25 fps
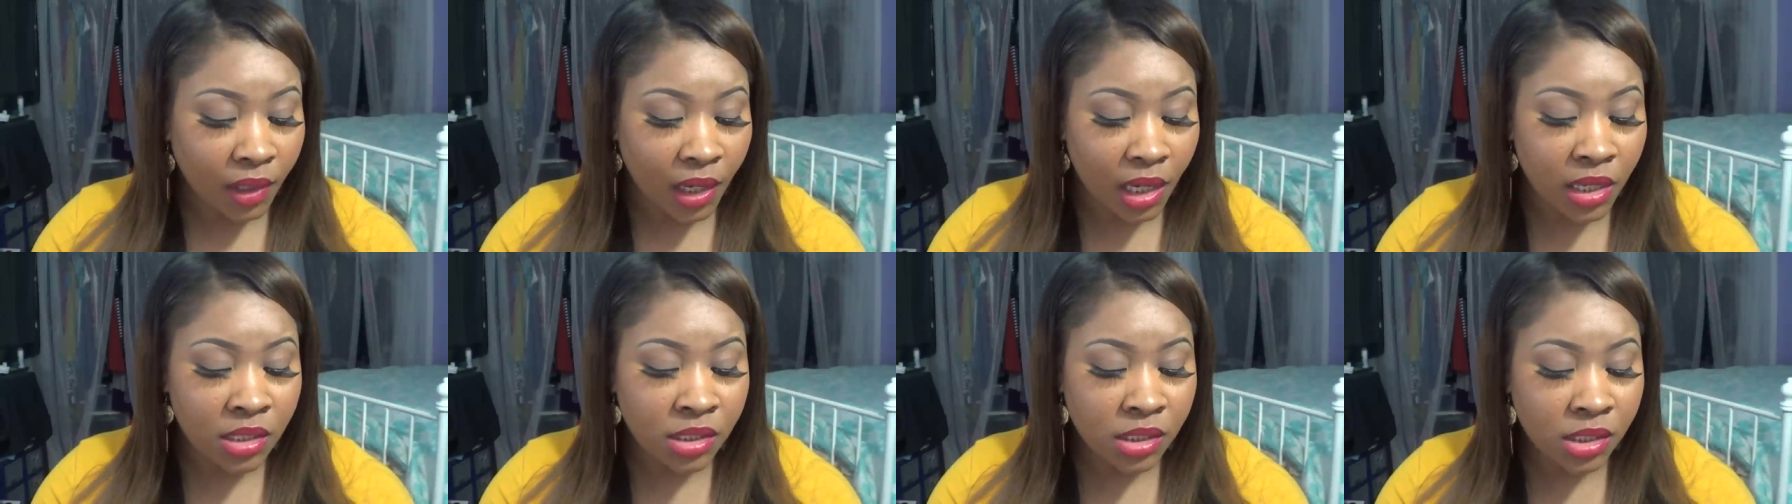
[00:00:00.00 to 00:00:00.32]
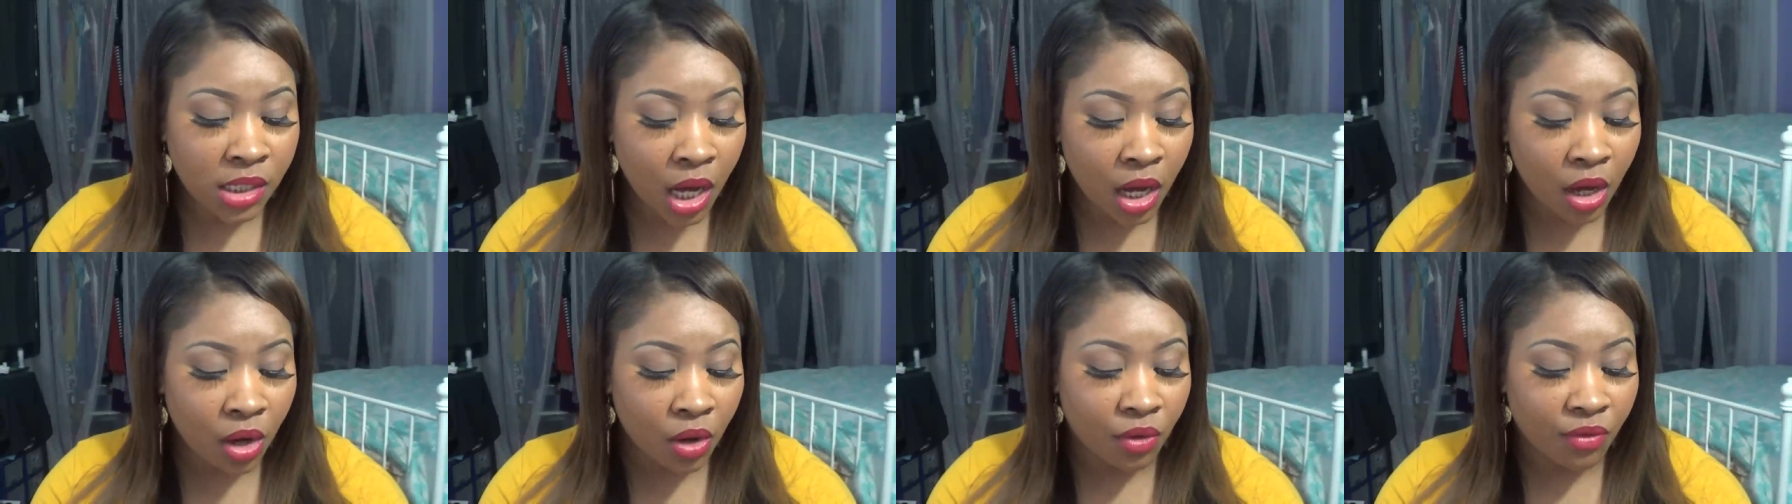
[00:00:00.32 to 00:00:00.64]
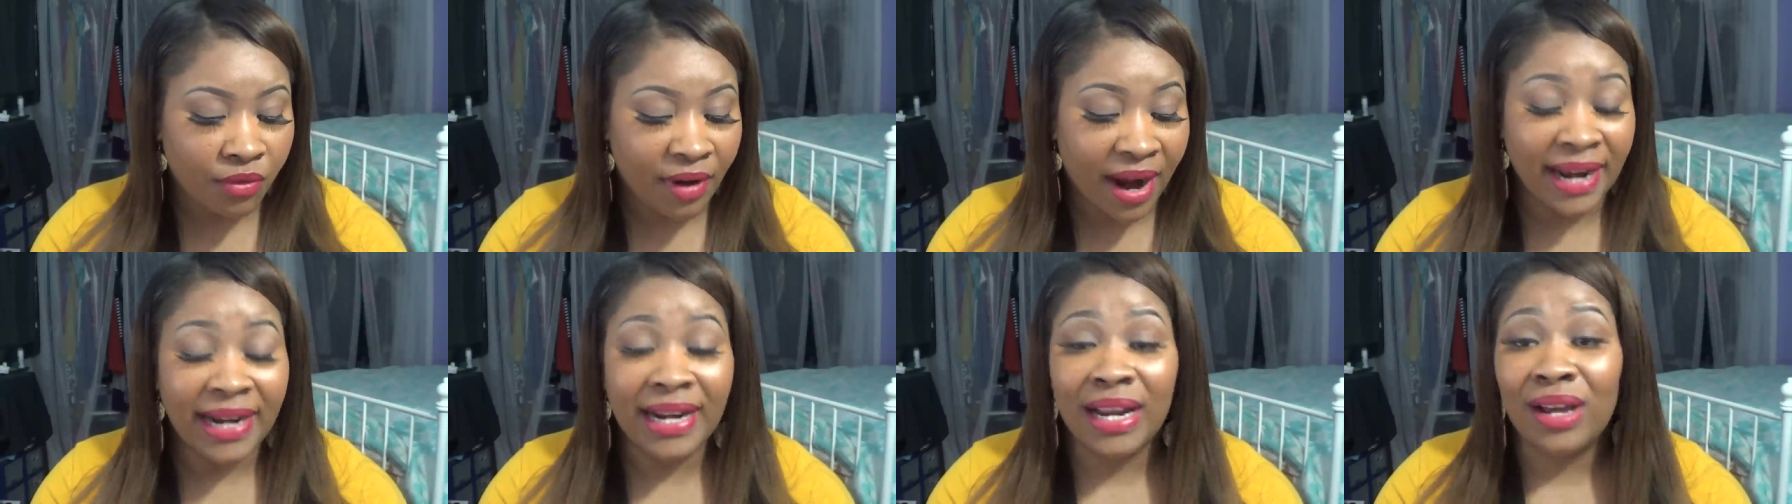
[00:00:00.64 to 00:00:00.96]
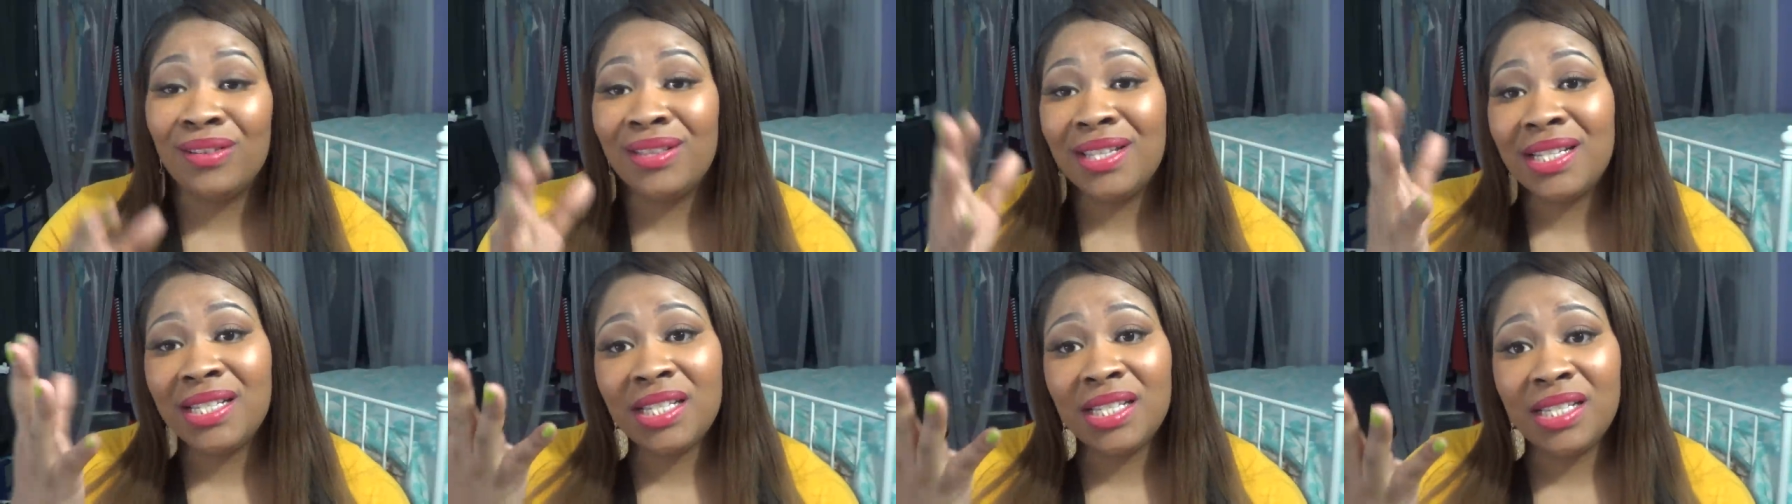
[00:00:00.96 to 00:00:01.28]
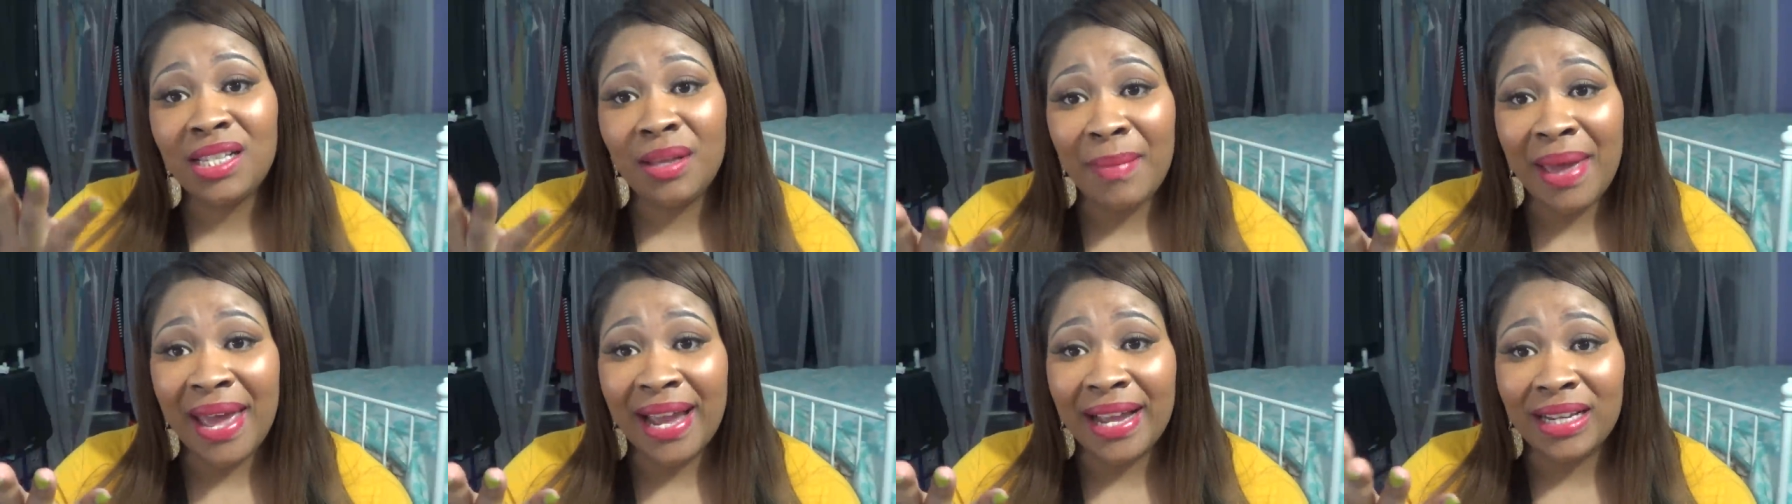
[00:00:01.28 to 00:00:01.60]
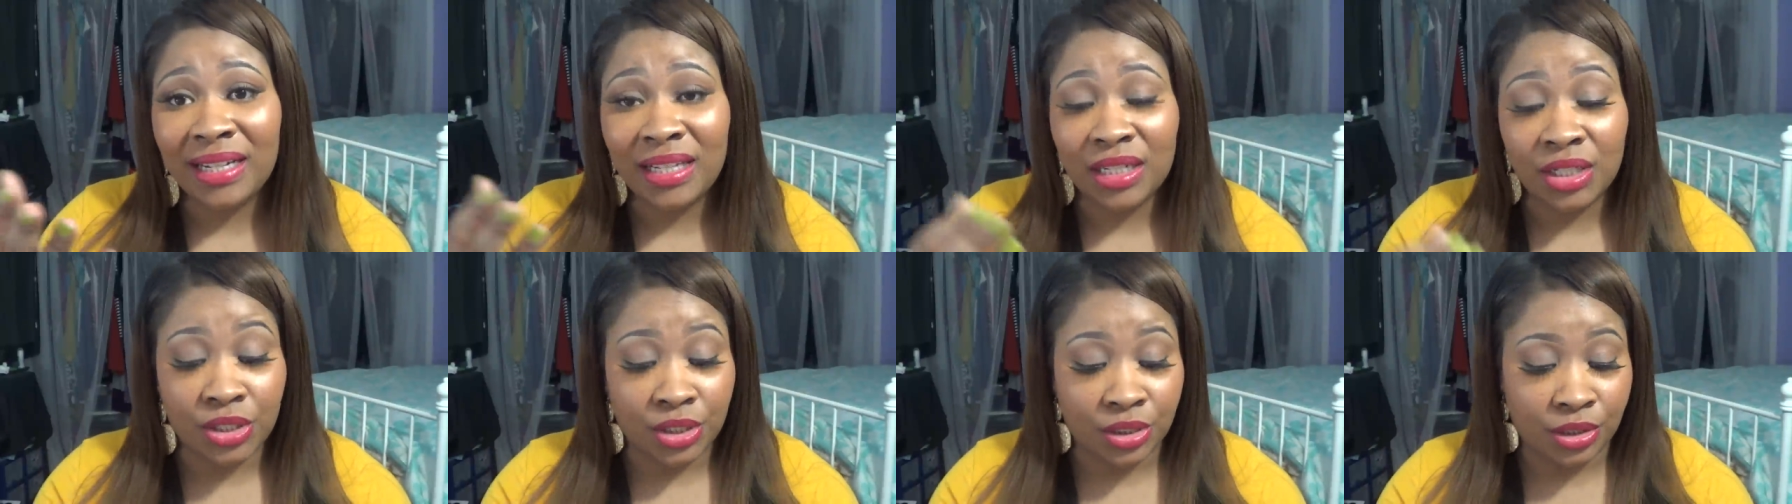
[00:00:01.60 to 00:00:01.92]
So right now, this is the MAC
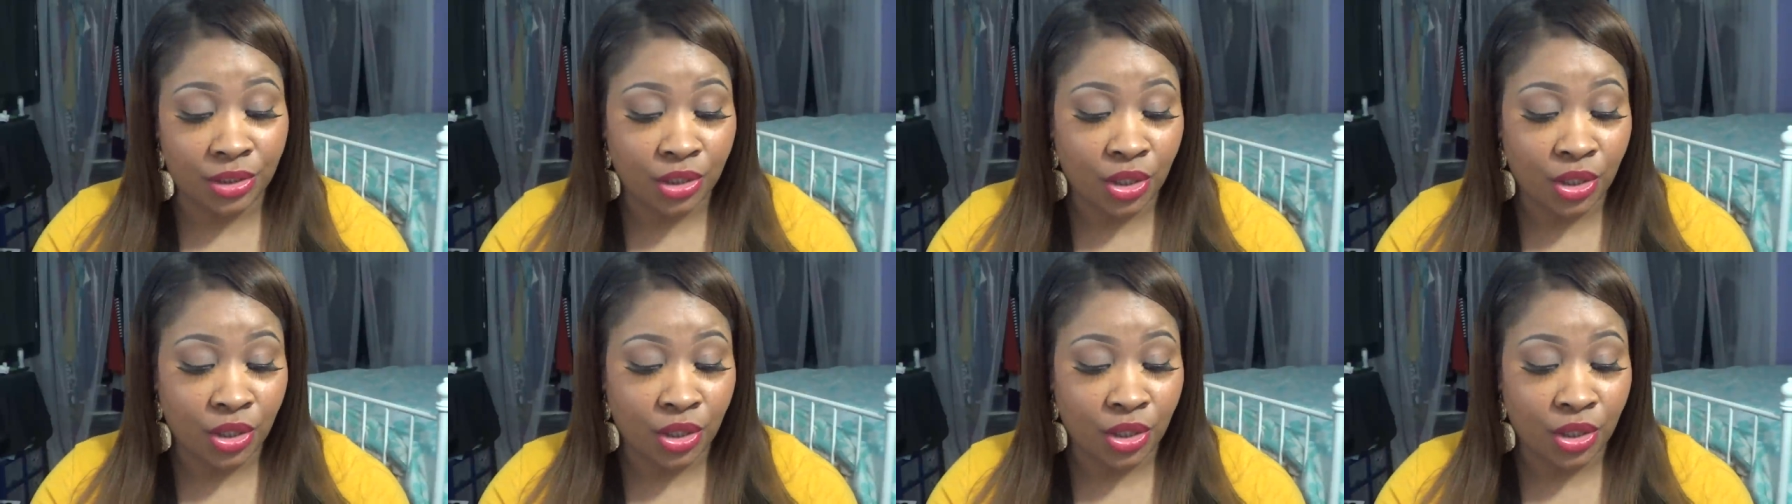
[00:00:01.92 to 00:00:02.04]
edition.